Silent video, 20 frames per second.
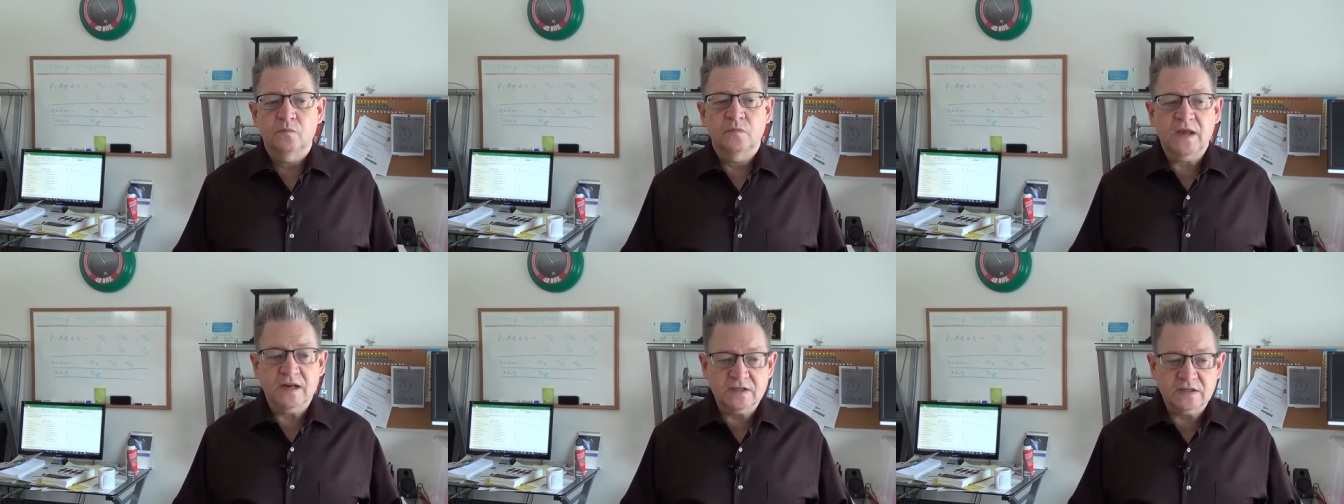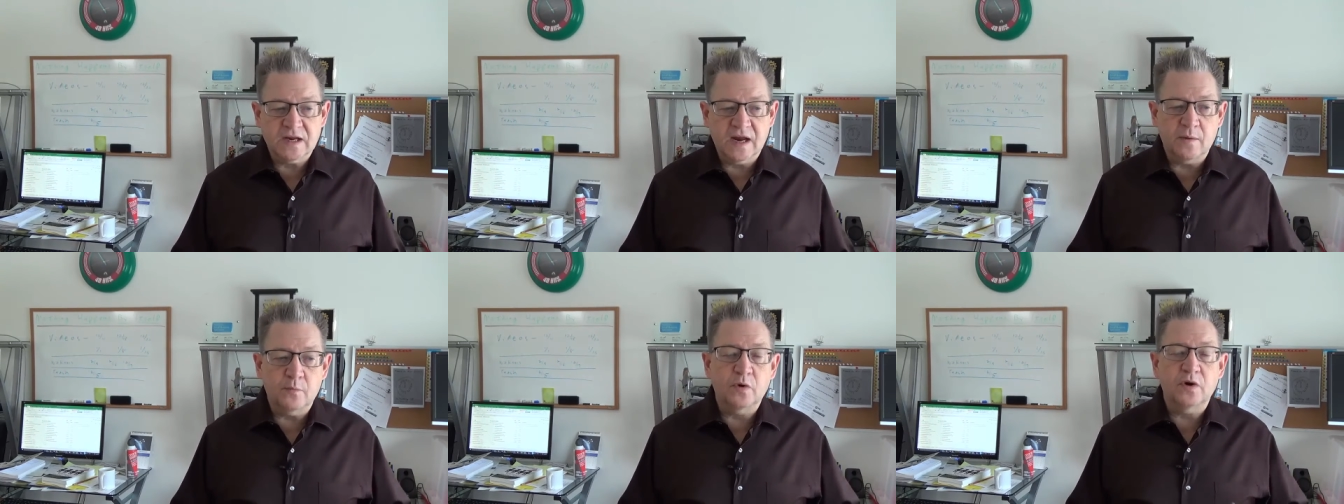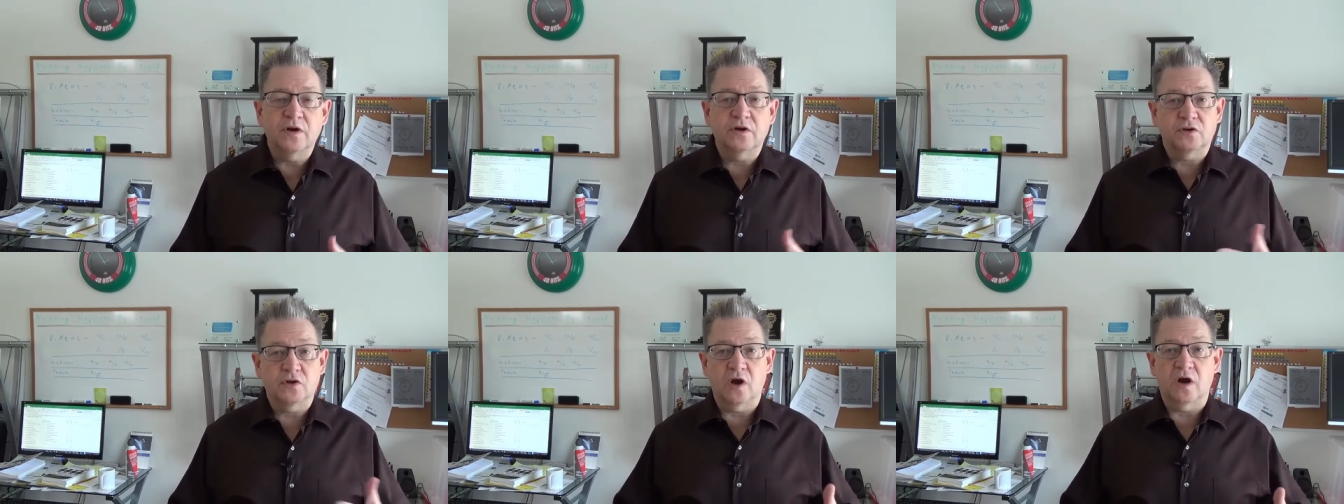Next time we're
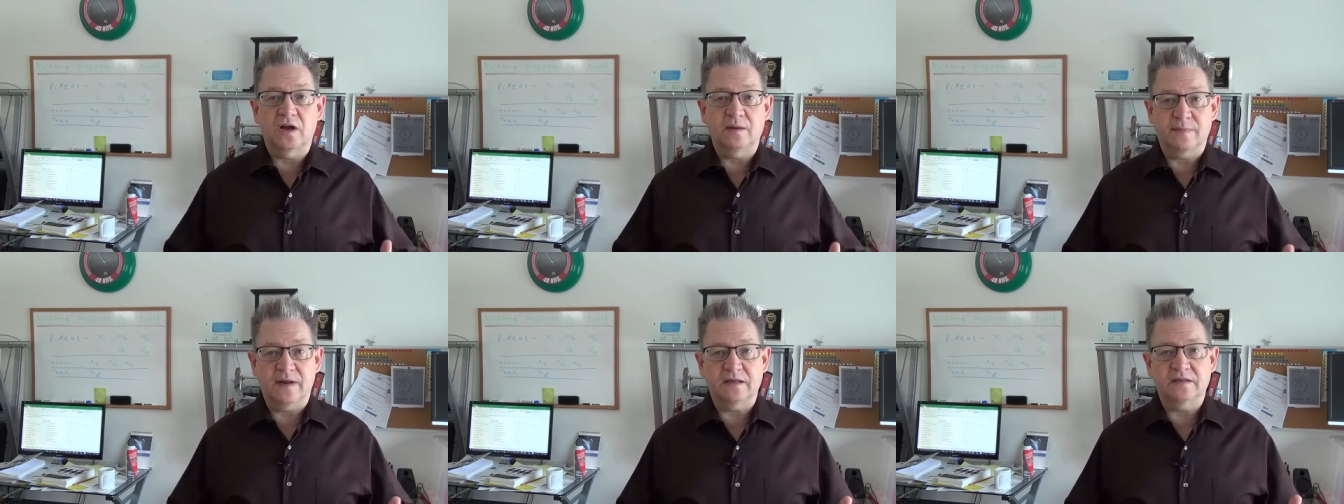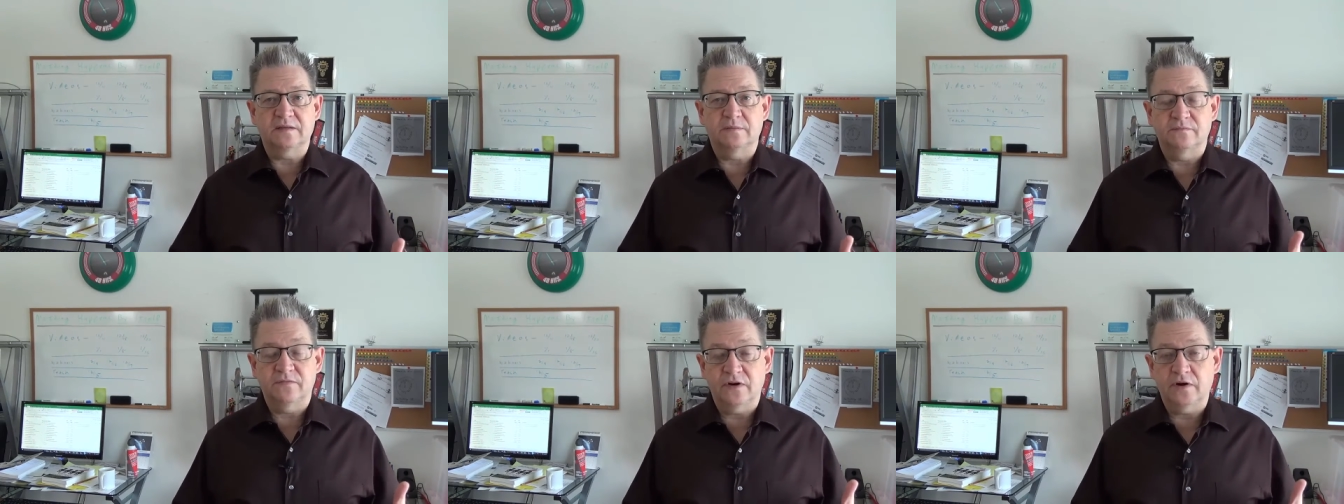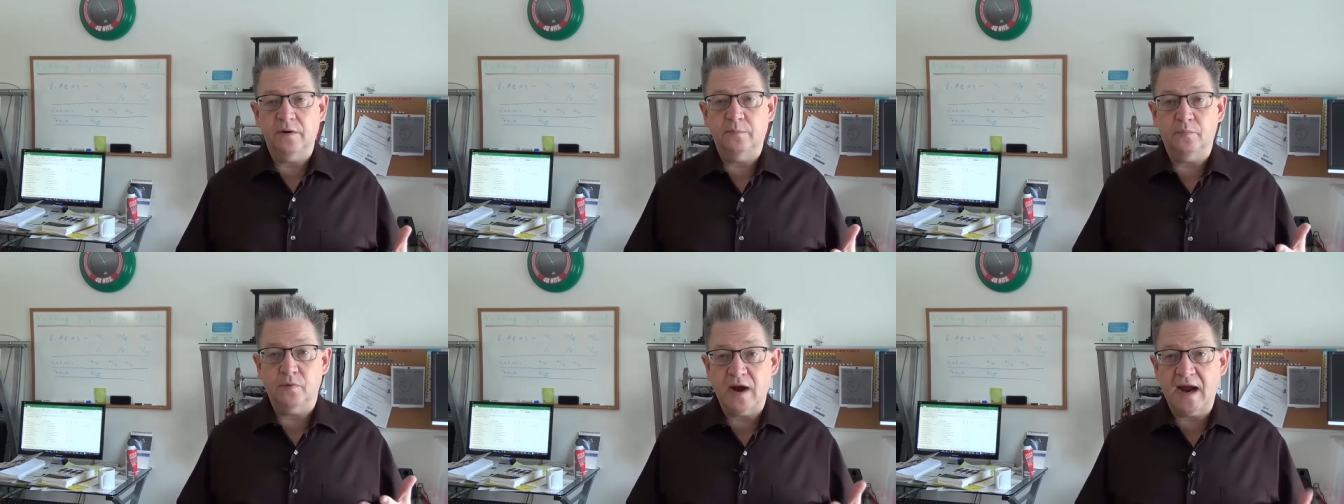going to talk about some
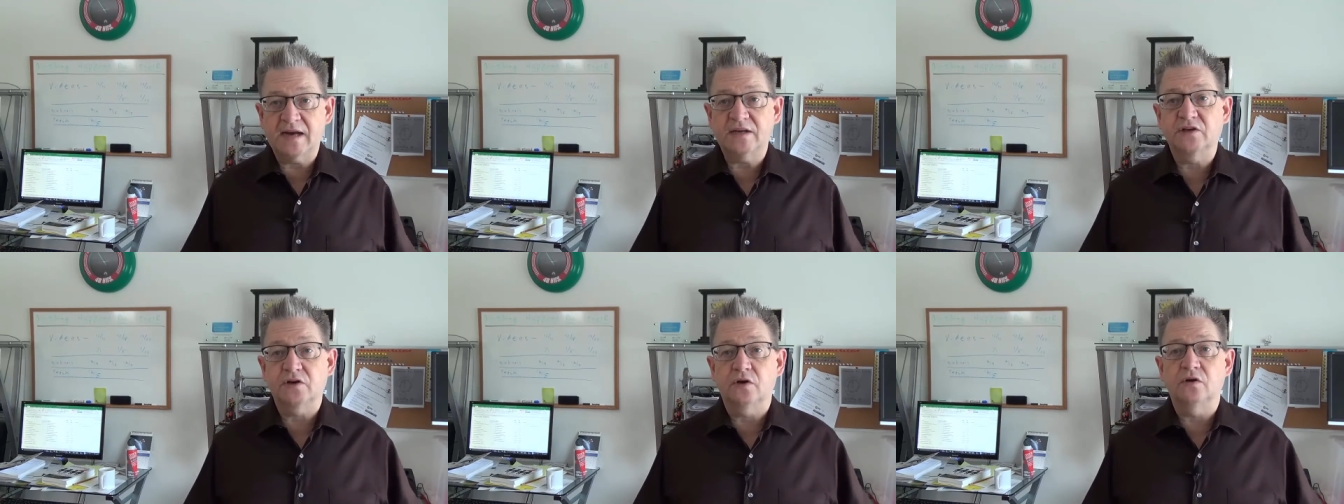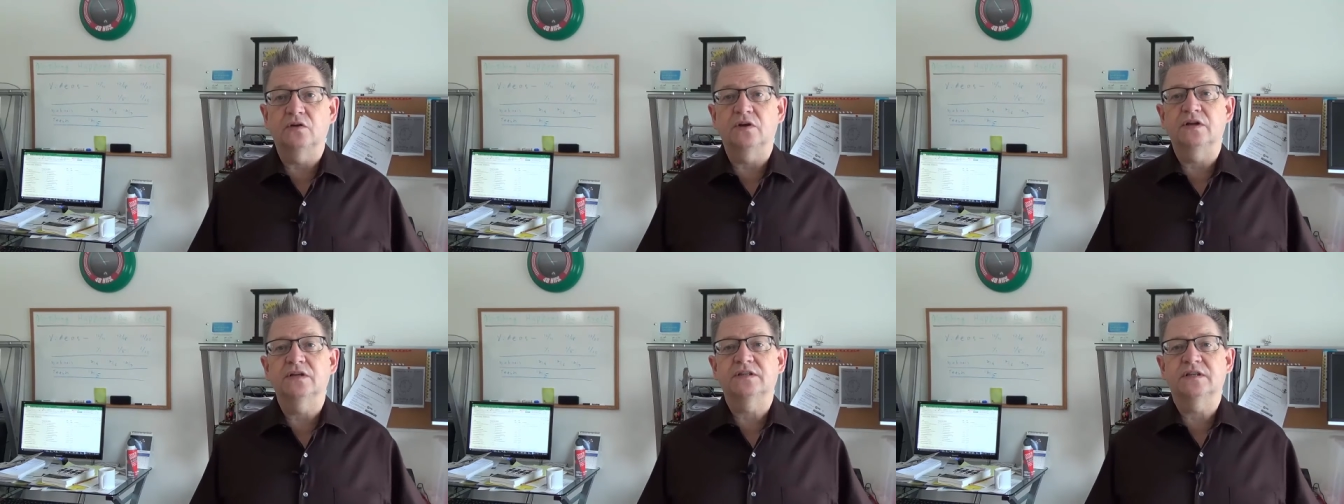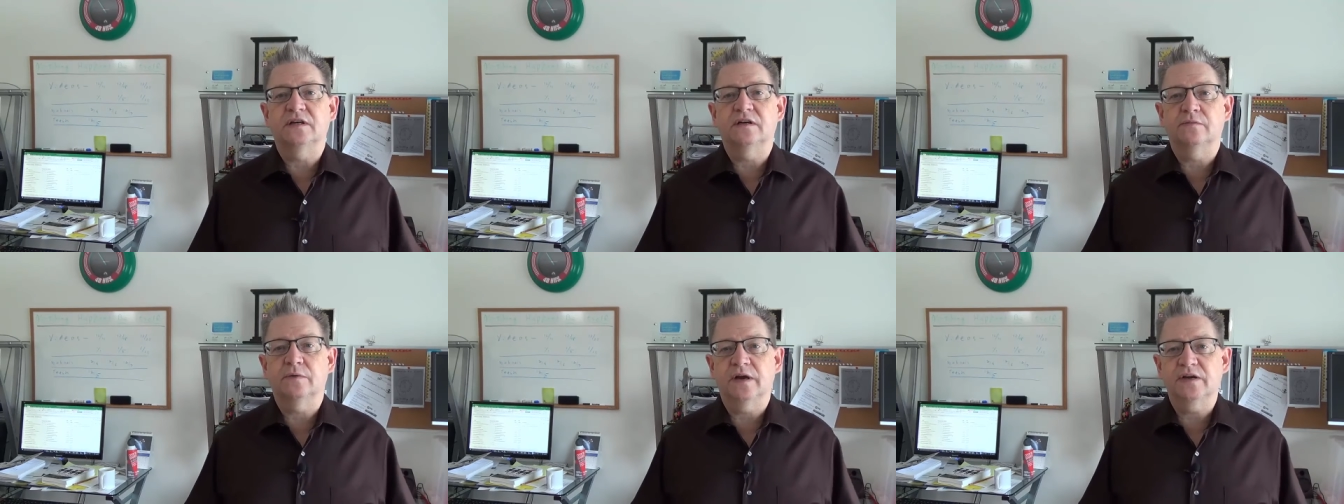very practical
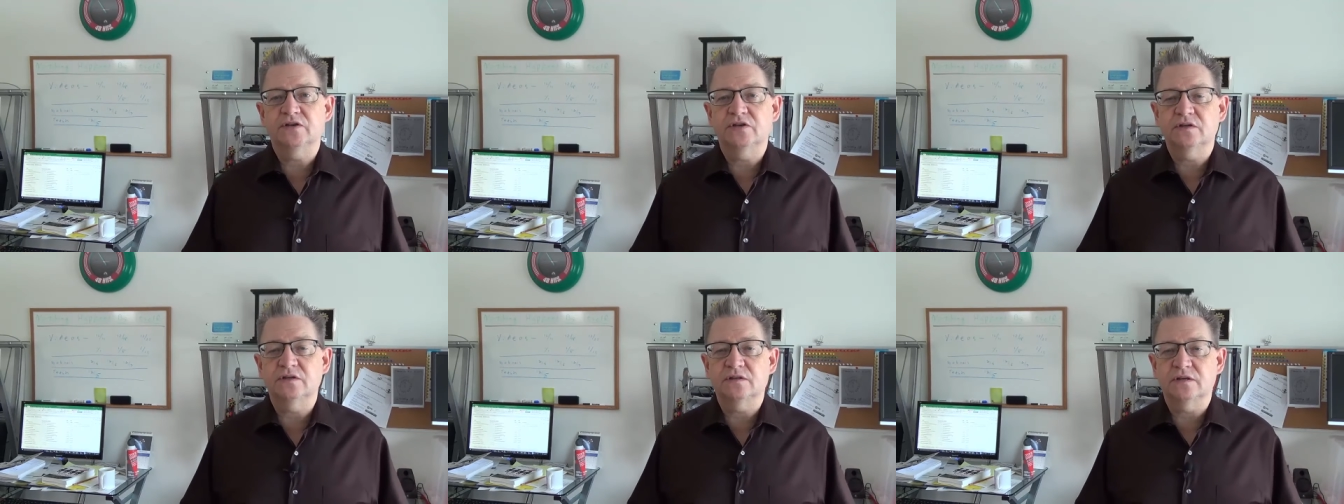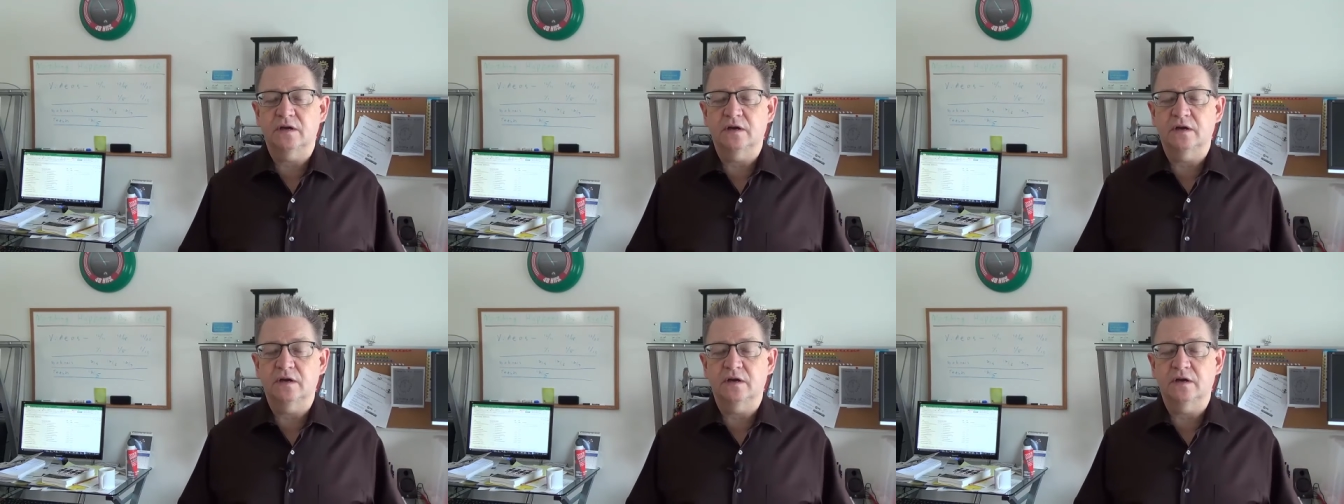considerations